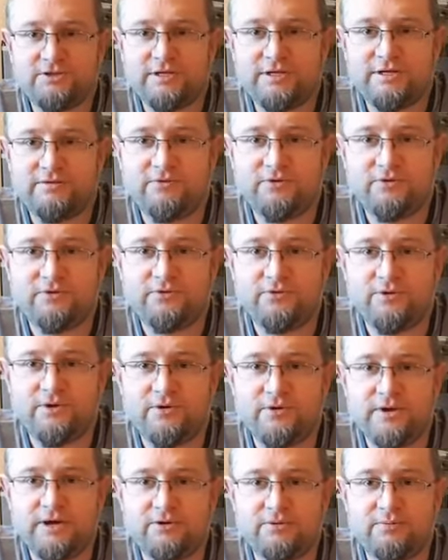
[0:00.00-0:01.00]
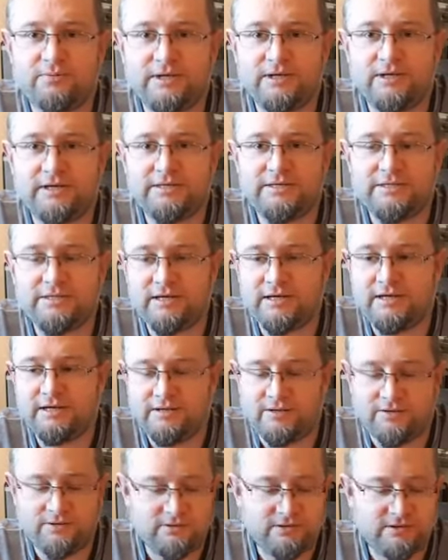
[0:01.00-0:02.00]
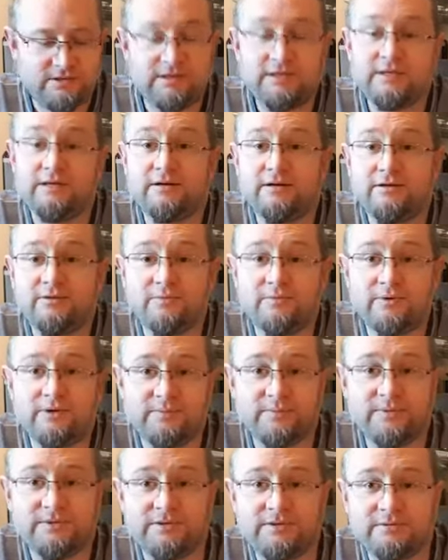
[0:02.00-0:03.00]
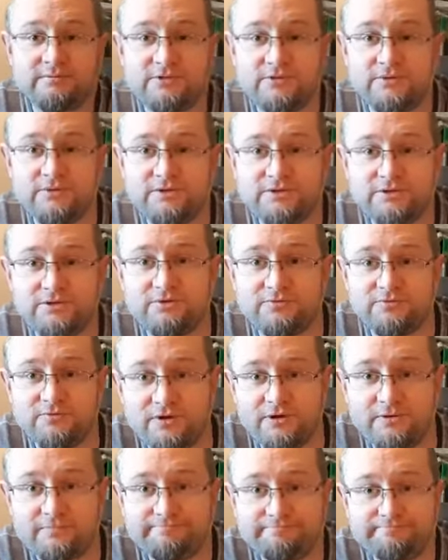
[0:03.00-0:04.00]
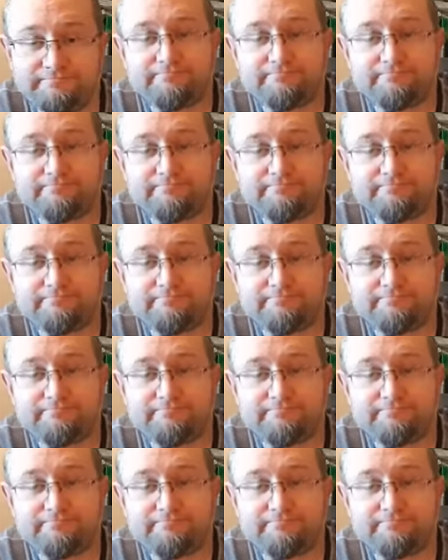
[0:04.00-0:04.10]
I'd give you a quick update on the build that I'm doing so far.